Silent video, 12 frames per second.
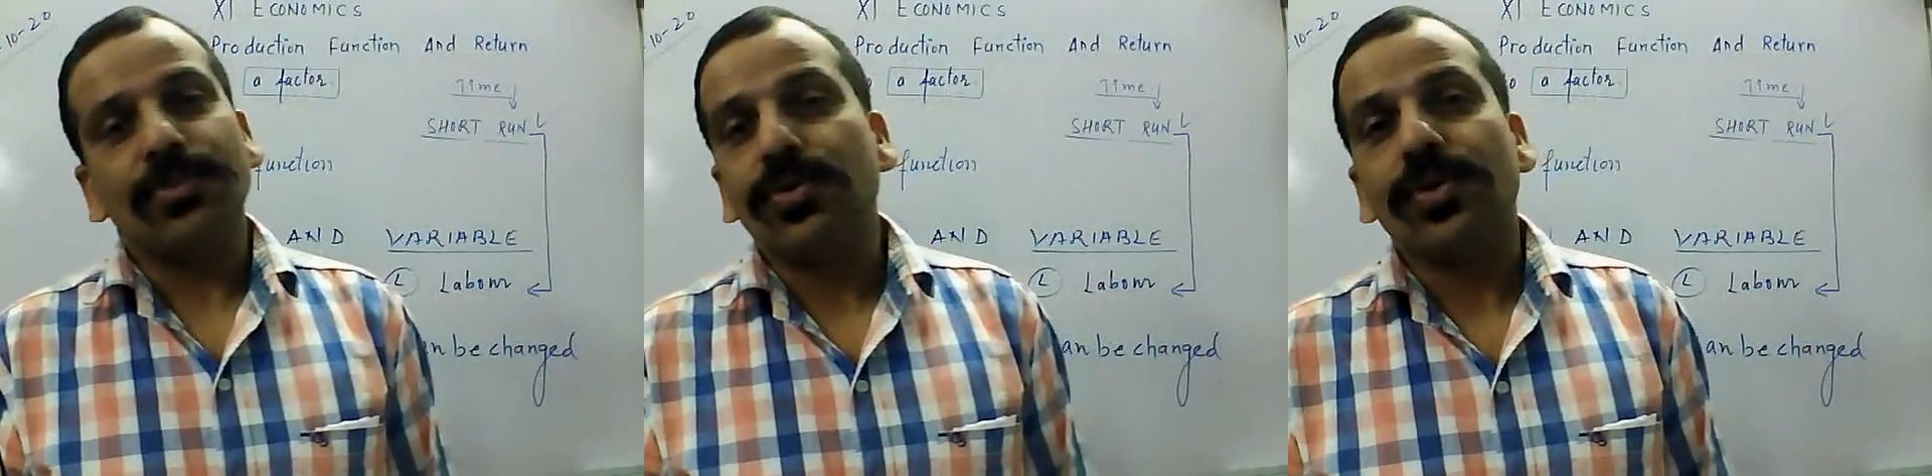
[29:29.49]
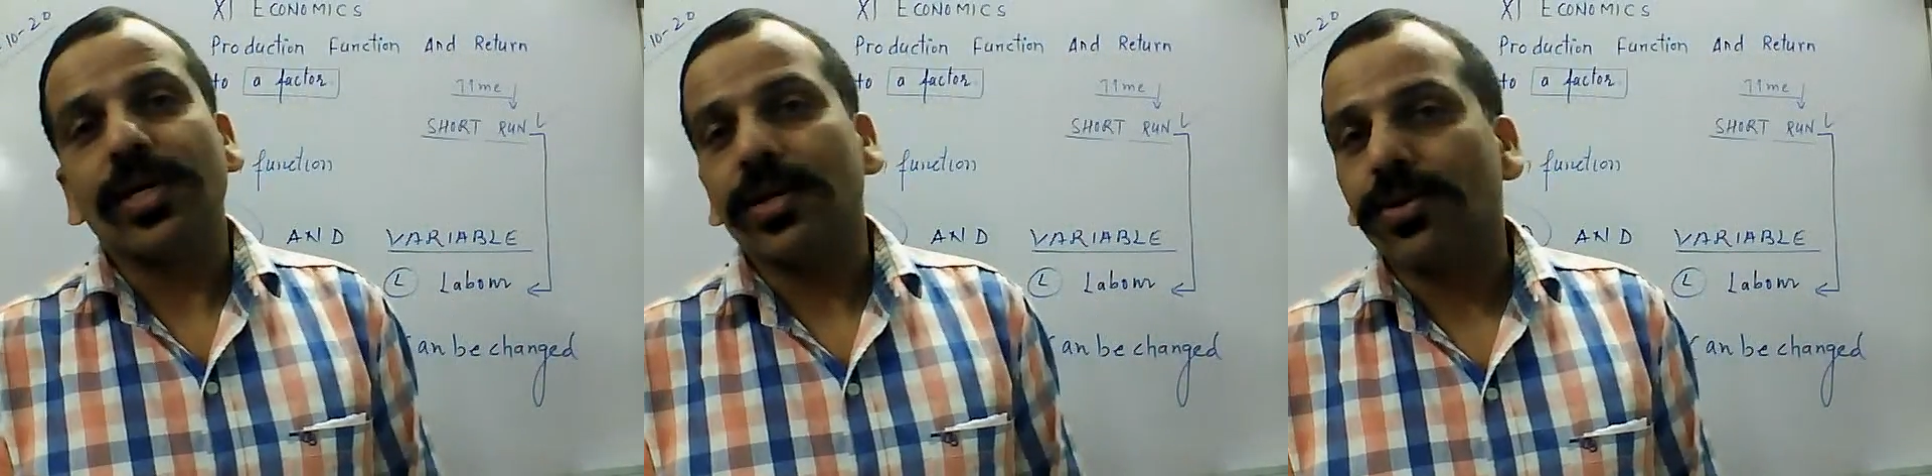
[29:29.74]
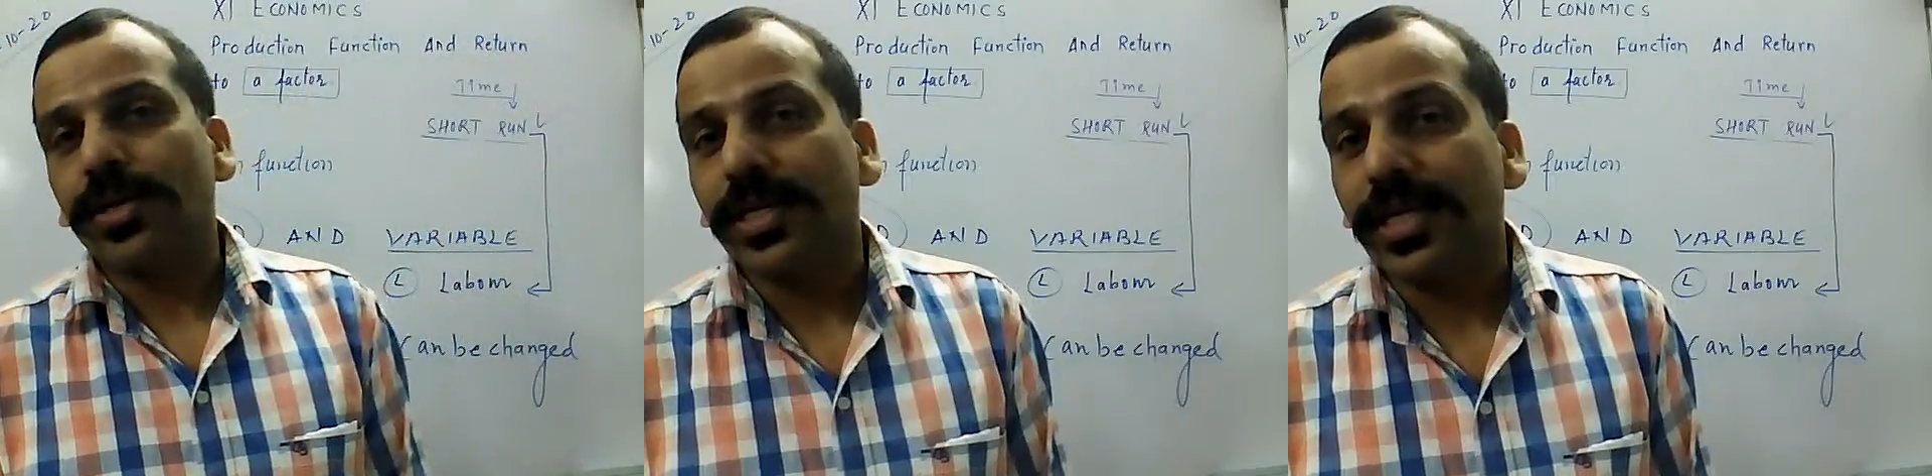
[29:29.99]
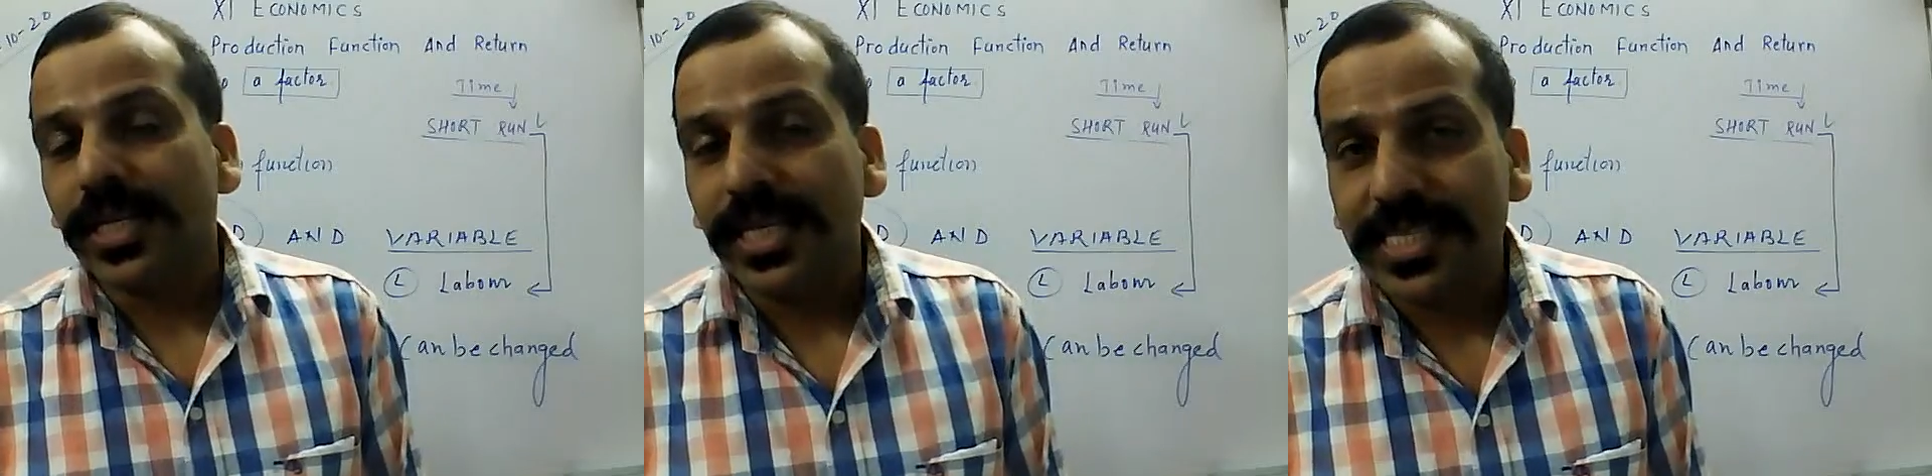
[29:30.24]
you cannot
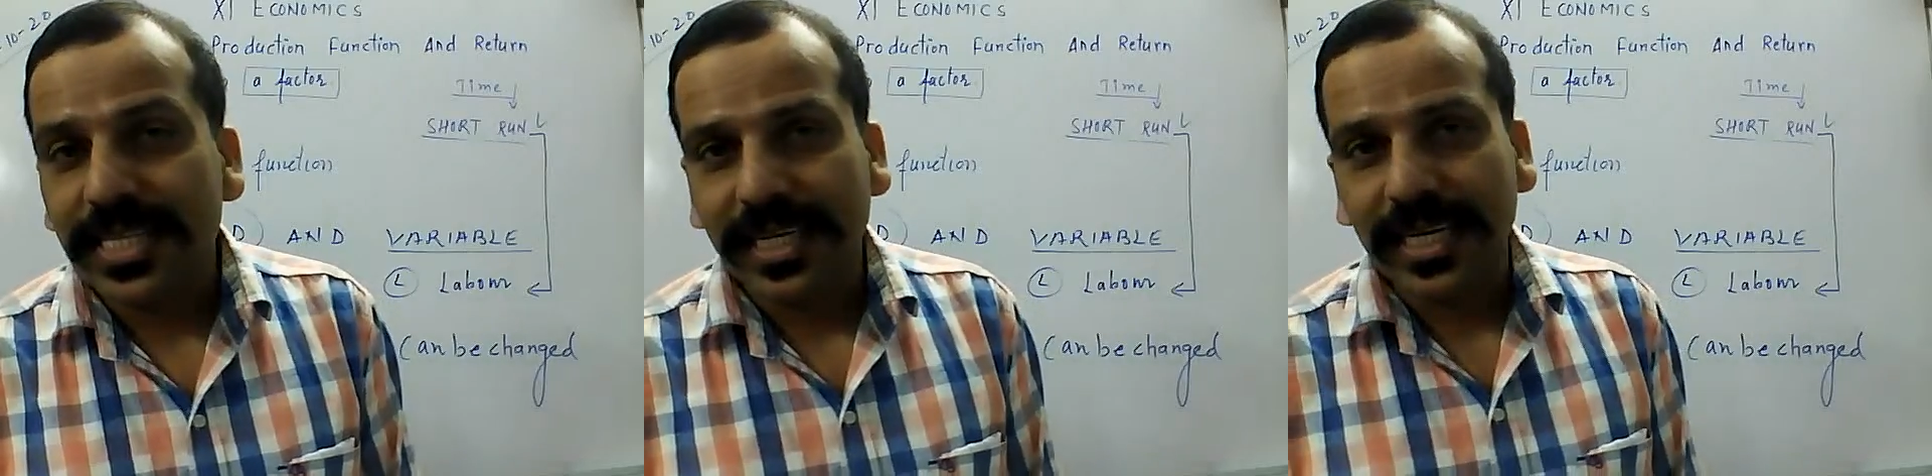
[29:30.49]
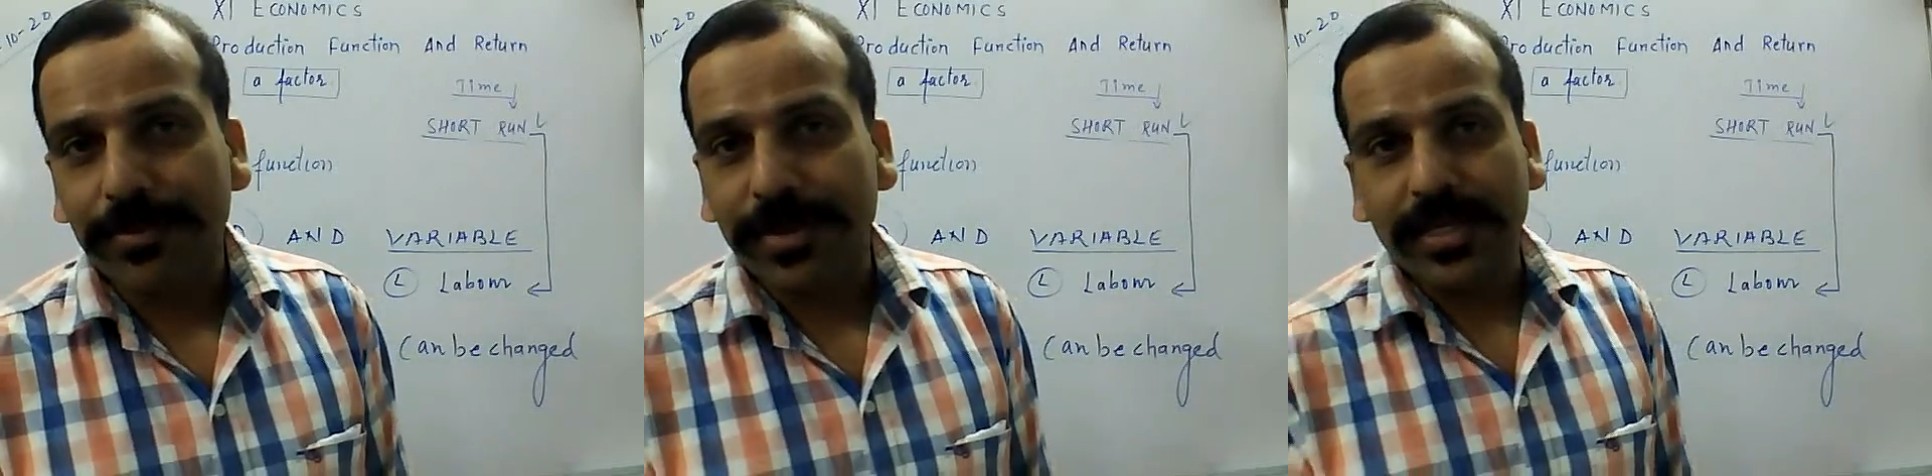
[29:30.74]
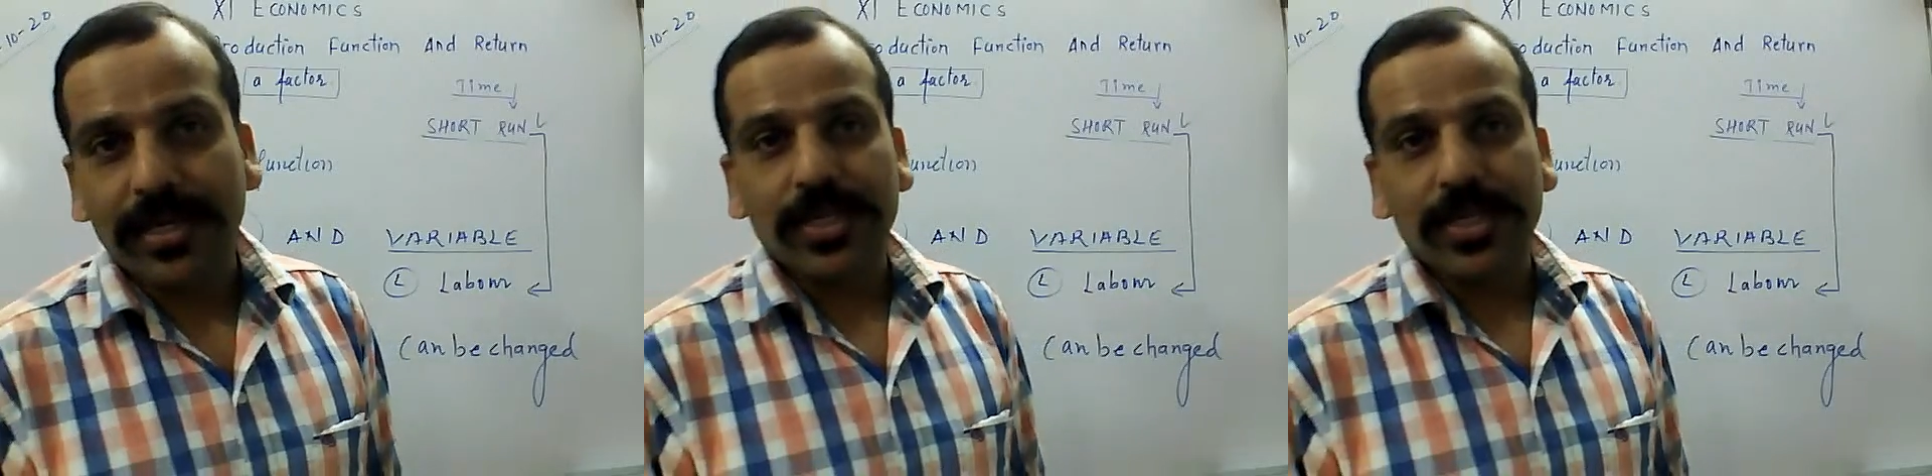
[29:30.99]
increase the capital,